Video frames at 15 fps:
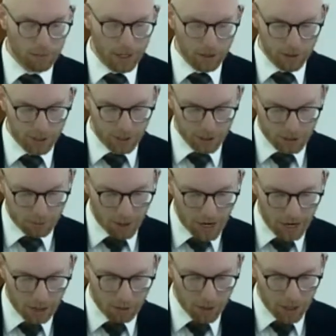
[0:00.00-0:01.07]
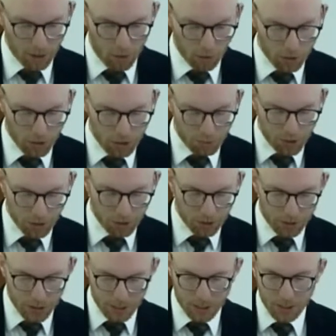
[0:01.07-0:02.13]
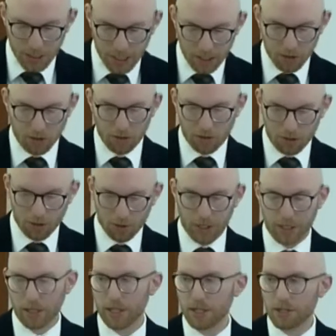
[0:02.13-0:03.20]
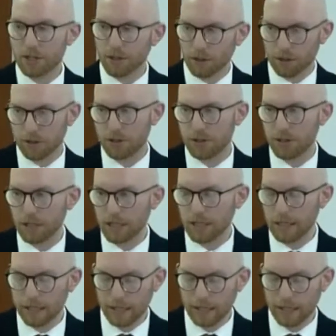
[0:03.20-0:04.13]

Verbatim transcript: Peter's inspired by the Holy Spirit to signal to his listeners